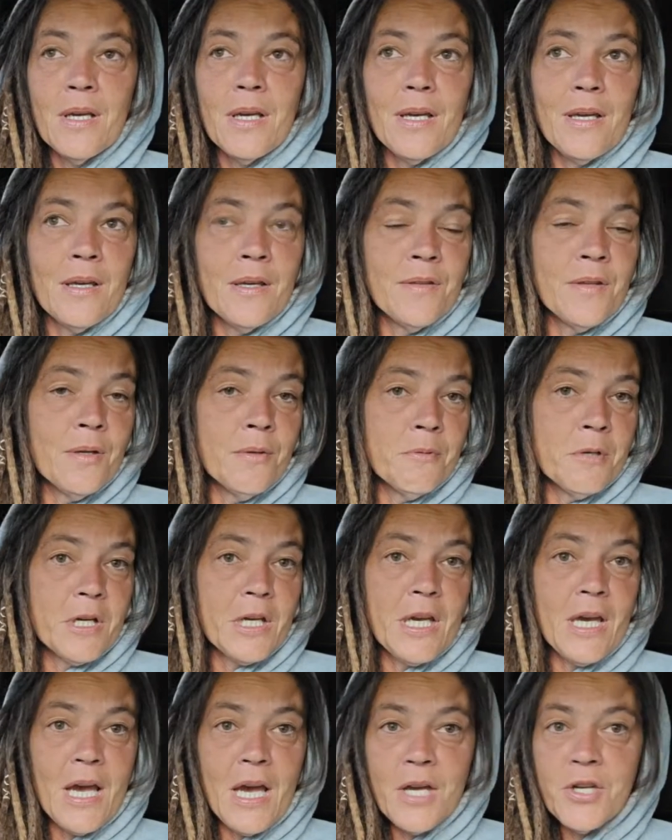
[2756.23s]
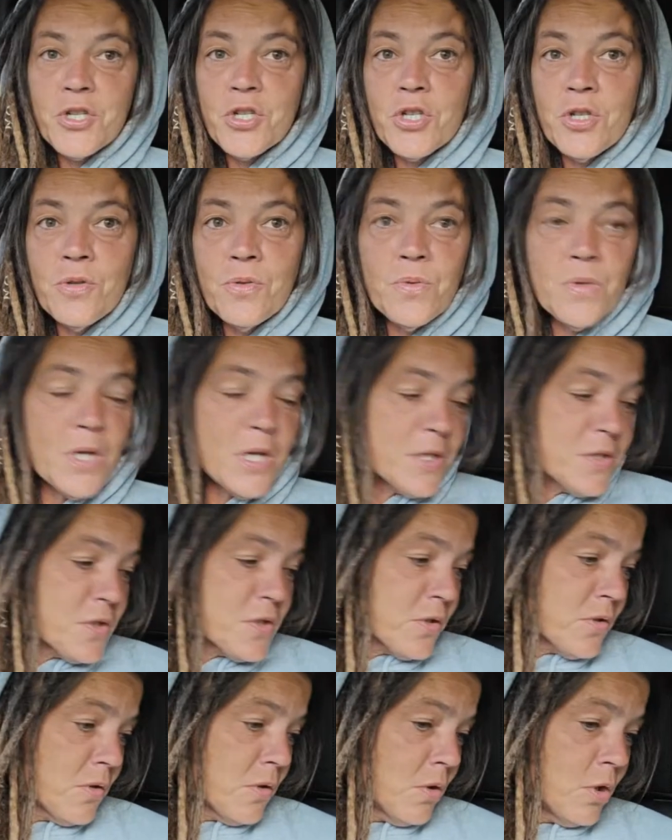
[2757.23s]
And there were cashew
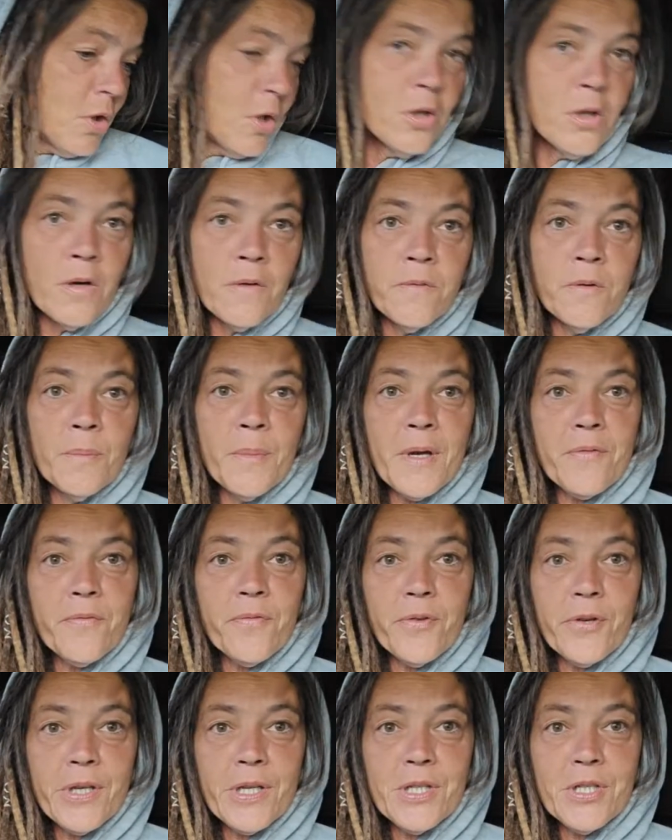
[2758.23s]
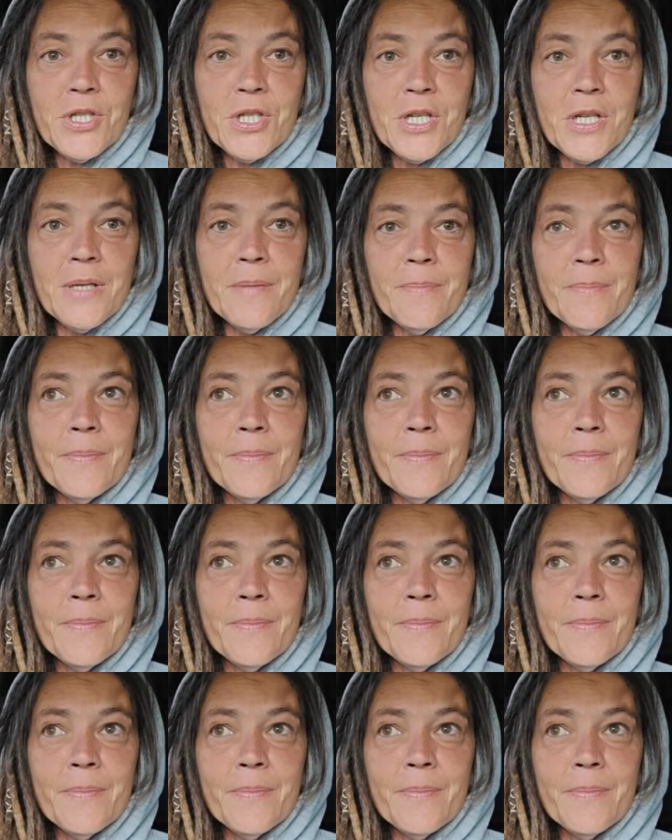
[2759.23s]
nuts all over my freaking Jeep